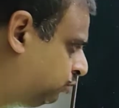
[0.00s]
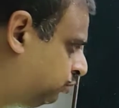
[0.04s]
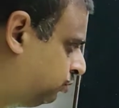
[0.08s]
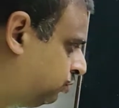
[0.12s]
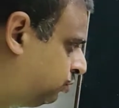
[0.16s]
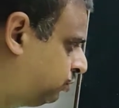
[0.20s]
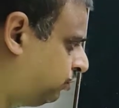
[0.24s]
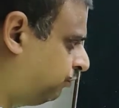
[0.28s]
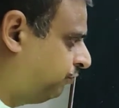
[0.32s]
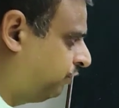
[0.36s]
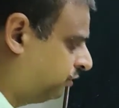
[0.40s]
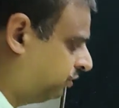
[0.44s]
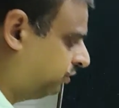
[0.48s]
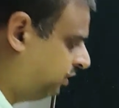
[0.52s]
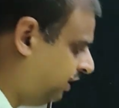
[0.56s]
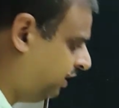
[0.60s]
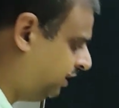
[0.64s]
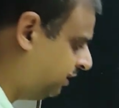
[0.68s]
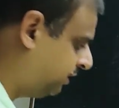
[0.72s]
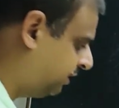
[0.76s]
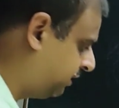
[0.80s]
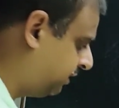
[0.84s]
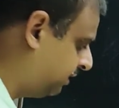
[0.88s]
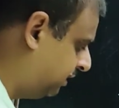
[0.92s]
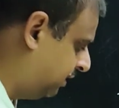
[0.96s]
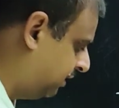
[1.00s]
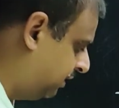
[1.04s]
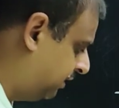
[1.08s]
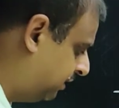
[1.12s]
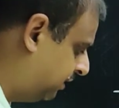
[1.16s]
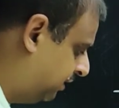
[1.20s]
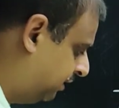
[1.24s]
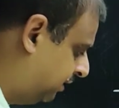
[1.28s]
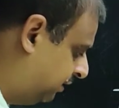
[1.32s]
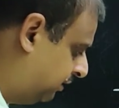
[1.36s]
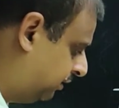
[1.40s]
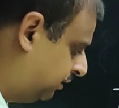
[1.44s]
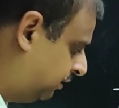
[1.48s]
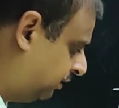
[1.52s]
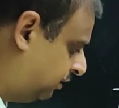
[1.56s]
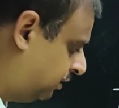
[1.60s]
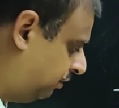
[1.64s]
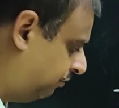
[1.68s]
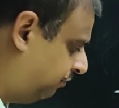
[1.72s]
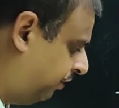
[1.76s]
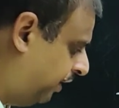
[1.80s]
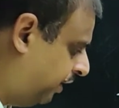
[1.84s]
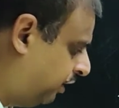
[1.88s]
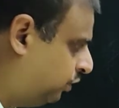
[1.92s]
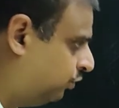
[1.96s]
So for this, the
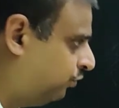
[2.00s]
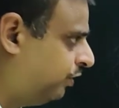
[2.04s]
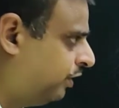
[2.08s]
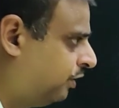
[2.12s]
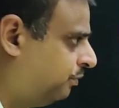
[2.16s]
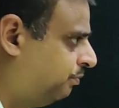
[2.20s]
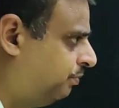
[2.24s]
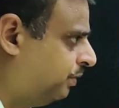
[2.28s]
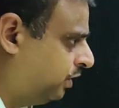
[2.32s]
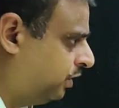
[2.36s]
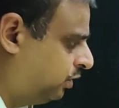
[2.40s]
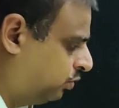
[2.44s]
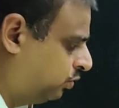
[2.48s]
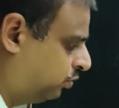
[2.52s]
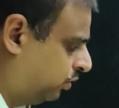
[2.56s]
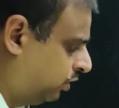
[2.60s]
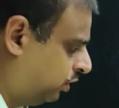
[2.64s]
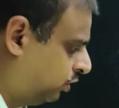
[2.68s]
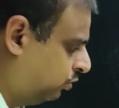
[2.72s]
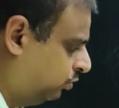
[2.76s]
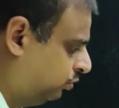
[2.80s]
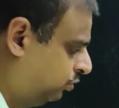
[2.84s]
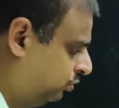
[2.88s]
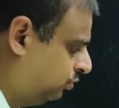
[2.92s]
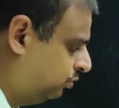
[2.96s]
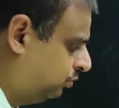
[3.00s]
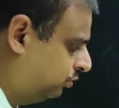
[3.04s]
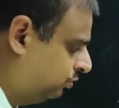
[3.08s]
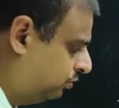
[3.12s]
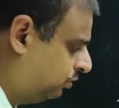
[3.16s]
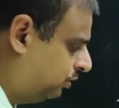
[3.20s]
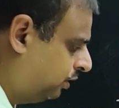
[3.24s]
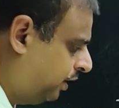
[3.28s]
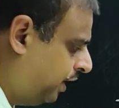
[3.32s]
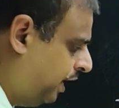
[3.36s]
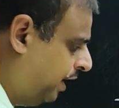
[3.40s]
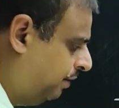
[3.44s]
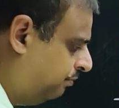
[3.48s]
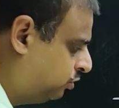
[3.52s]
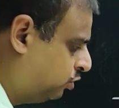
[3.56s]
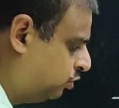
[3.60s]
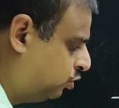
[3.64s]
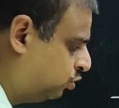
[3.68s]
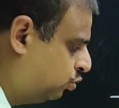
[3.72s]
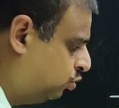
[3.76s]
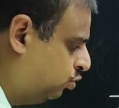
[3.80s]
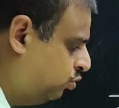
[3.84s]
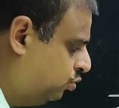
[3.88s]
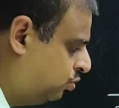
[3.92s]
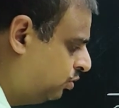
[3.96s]
value will be equal to
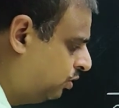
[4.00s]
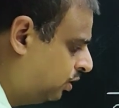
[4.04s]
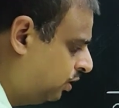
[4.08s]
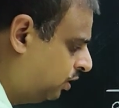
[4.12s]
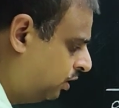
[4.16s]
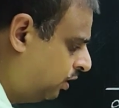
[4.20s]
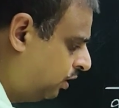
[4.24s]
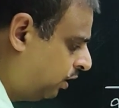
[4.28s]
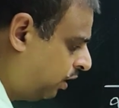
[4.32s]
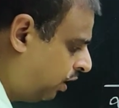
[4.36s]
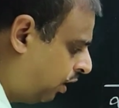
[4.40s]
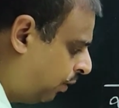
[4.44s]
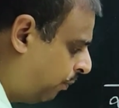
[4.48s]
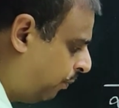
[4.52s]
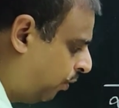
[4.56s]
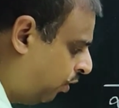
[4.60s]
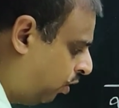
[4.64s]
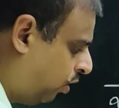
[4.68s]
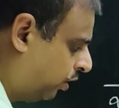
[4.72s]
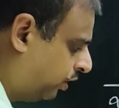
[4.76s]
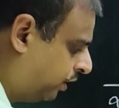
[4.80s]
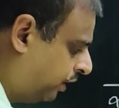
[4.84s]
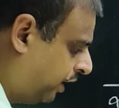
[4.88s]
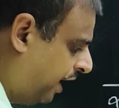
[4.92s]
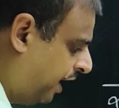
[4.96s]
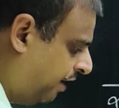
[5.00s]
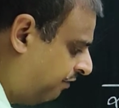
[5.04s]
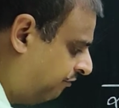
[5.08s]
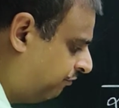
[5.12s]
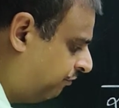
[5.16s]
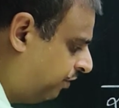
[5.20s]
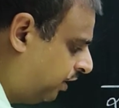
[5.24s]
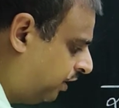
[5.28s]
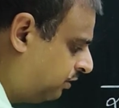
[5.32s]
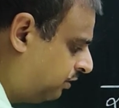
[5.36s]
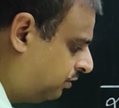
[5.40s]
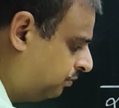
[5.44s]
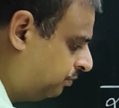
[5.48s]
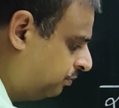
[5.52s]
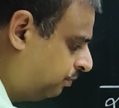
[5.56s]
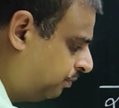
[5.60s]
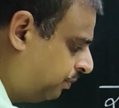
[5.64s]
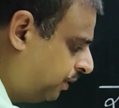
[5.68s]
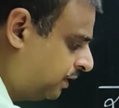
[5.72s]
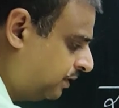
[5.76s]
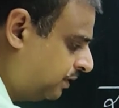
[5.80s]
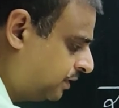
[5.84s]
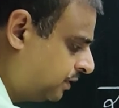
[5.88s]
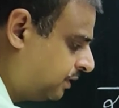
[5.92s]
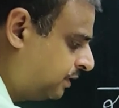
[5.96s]
m2 upon m1
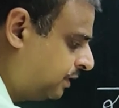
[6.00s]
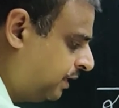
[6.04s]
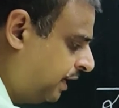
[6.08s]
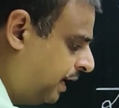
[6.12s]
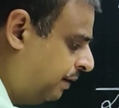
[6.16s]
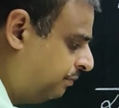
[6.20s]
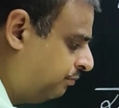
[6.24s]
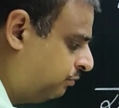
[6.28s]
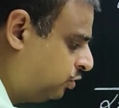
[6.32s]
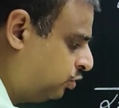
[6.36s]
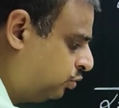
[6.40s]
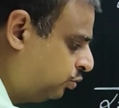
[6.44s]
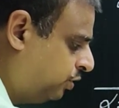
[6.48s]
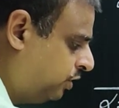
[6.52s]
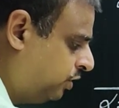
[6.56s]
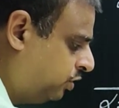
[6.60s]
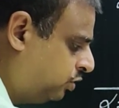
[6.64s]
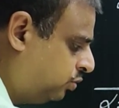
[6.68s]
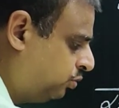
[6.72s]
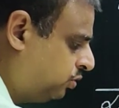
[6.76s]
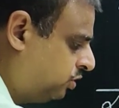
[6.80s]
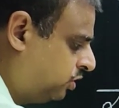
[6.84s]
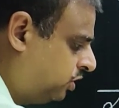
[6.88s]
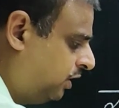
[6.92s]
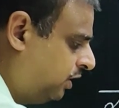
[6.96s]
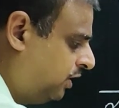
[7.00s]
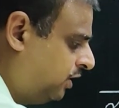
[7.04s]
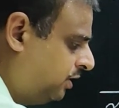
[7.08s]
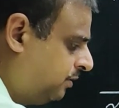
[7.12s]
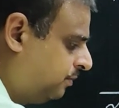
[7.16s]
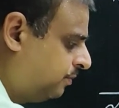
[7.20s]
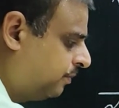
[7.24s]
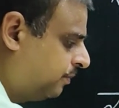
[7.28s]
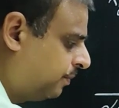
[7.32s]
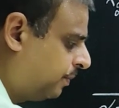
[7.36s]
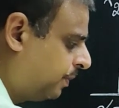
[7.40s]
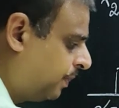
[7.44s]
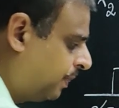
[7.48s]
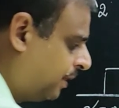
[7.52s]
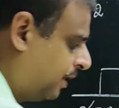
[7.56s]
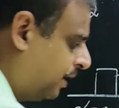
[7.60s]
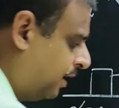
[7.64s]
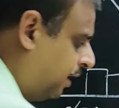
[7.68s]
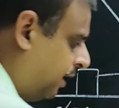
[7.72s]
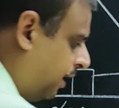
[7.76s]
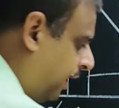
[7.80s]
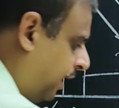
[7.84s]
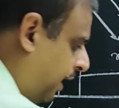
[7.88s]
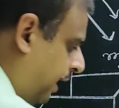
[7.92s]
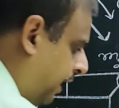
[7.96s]
plus m2 into g,
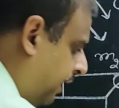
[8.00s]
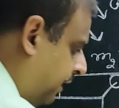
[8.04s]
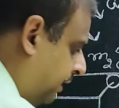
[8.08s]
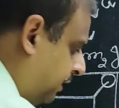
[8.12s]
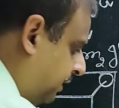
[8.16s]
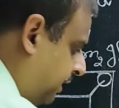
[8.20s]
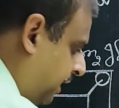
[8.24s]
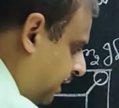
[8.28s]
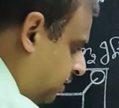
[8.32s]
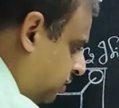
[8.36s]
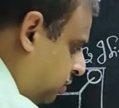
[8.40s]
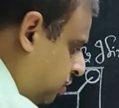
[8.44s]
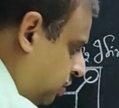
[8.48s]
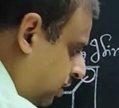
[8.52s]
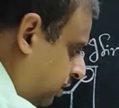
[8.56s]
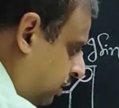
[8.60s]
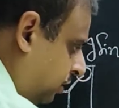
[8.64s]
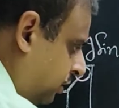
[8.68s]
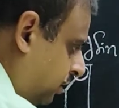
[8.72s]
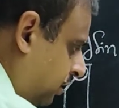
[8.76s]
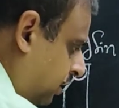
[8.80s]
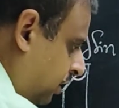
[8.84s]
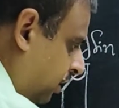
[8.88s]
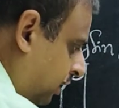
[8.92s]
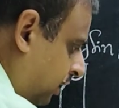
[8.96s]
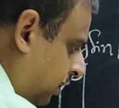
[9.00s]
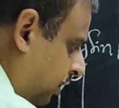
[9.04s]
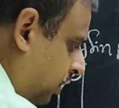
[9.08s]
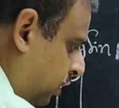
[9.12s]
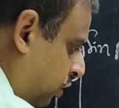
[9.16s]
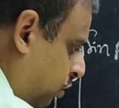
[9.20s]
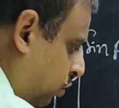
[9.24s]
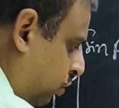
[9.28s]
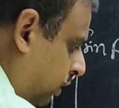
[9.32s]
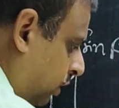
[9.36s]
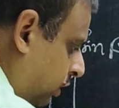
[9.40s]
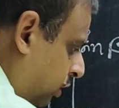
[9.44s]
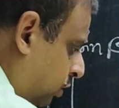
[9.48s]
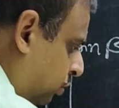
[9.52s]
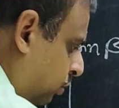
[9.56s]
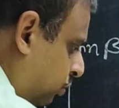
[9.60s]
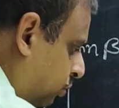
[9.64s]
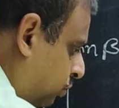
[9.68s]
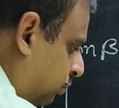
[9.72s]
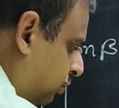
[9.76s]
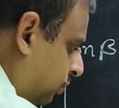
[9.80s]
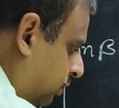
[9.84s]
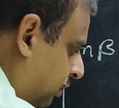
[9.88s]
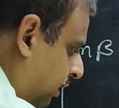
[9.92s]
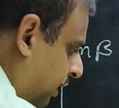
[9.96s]
and tension equal to
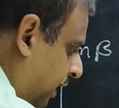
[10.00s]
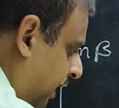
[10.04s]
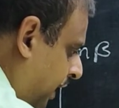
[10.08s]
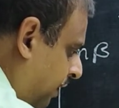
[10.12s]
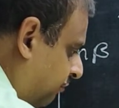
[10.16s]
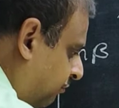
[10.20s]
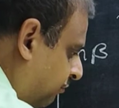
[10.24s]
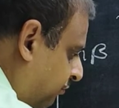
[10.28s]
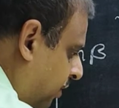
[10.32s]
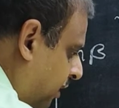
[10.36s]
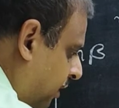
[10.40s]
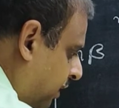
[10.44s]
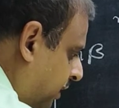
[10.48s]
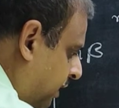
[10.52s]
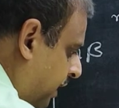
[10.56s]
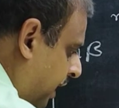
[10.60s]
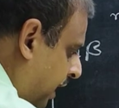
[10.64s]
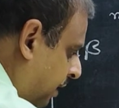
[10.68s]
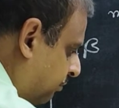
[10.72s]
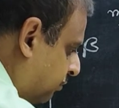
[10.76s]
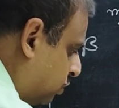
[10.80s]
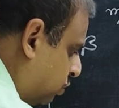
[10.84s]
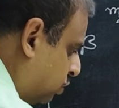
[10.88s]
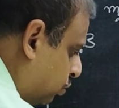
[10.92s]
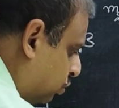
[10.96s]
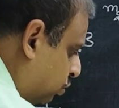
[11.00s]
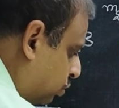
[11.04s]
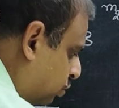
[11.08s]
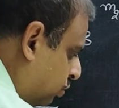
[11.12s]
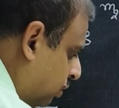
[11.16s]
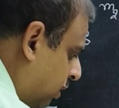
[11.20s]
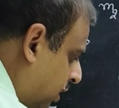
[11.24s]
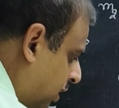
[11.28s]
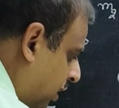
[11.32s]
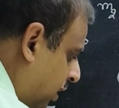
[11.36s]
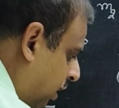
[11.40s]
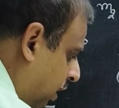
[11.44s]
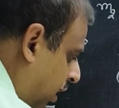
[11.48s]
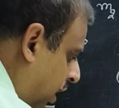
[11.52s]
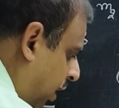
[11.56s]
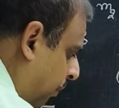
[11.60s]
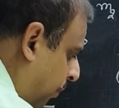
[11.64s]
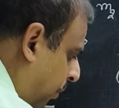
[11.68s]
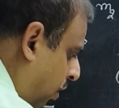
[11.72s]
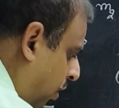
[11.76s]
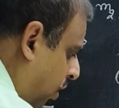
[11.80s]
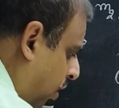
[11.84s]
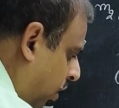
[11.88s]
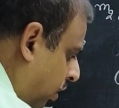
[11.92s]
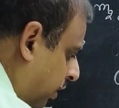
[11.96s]
m1 m2
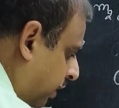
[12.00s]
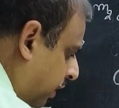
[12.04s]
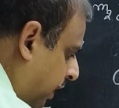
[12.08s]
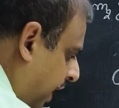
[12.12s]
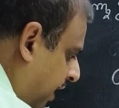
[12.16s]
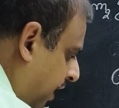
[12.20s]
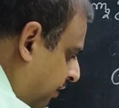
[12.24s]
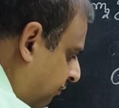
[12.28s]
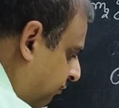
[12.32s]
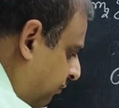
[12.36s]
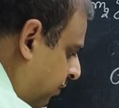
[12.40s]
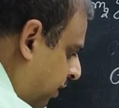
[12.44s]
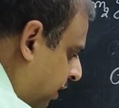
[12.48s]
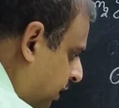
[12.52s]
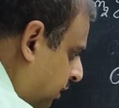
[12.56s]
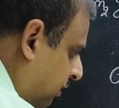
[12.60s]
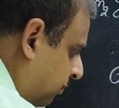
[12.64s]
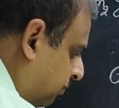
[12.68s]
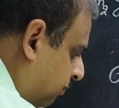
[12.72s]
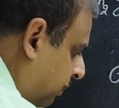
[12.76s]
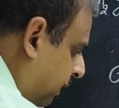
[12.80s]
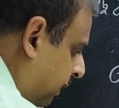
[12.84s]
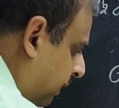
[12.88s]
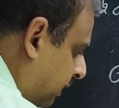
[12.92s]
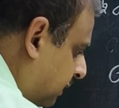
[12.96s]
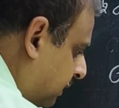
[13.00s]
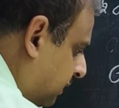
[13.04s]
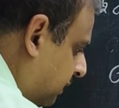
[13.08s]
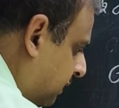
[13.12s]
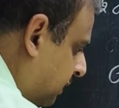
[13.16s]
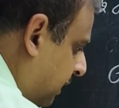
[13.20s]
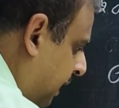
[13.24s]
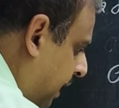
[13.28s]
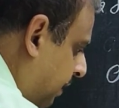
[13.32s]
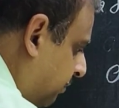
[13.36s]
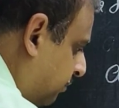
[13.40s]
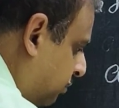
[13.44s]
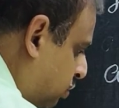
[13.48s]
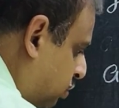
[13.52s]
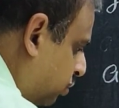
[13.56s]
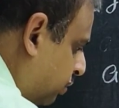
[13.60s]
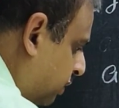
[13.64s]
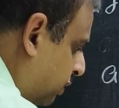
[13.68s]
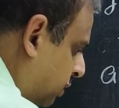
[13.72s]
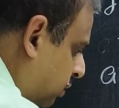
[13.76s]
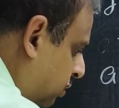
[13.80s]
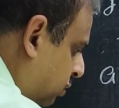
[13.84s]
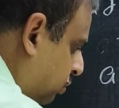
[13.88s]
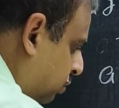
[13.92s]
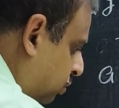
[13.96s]
upon m1 plus m2
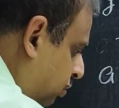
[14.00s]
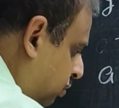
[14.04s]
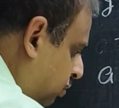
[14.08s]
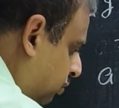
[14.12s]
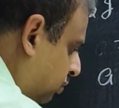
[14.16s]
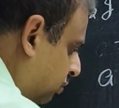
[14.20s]
into